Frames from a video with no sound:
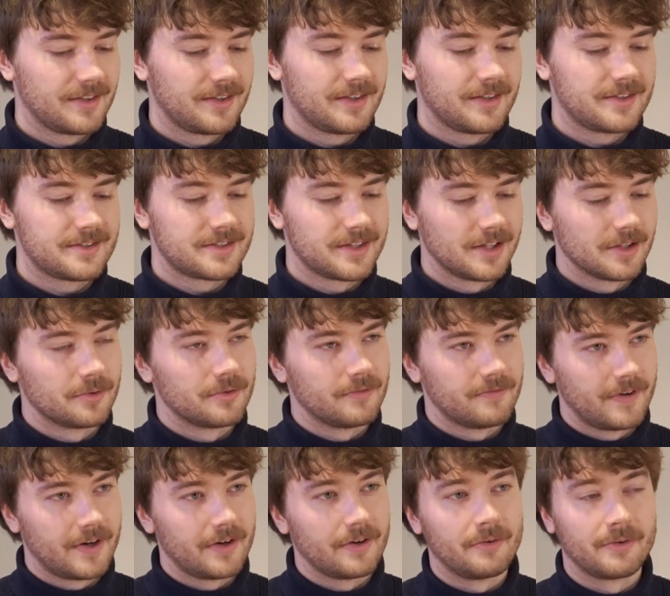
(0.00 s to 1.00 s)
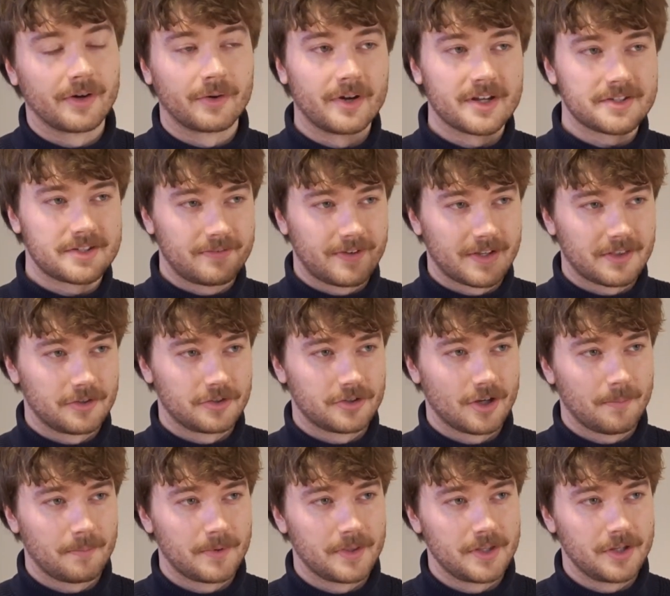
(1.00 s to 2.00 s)
it's still very regressive at the
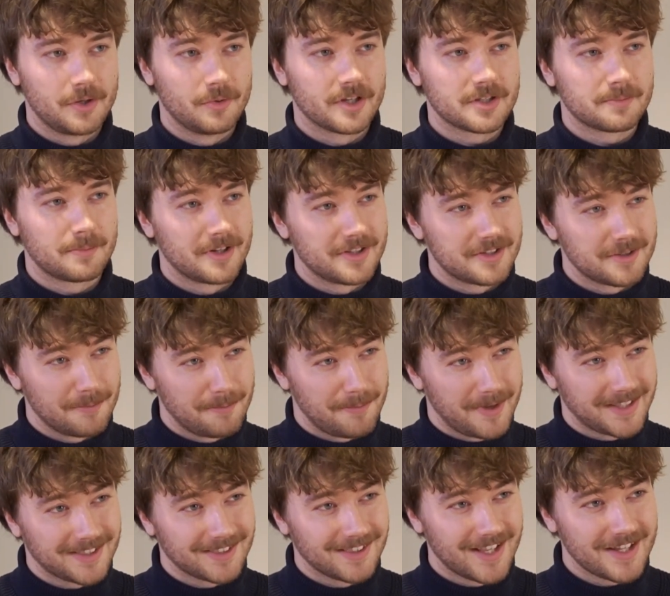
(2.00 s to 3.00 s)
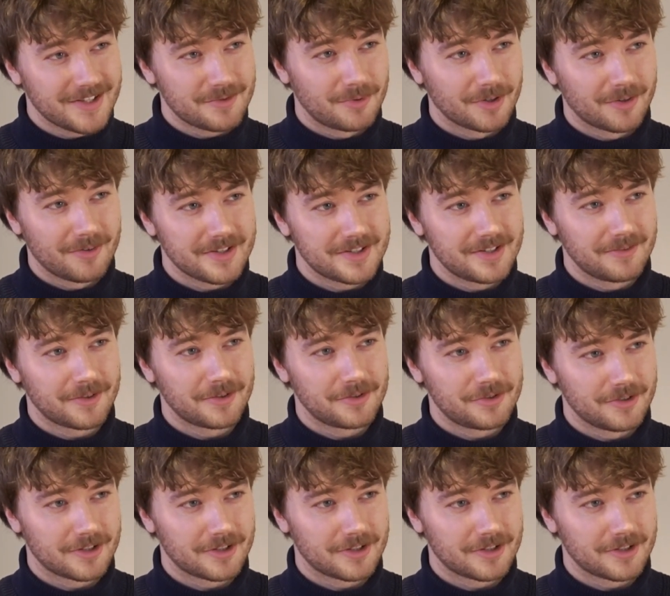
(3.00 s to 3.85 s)
top in the US, but it's a bit less regressive. Could you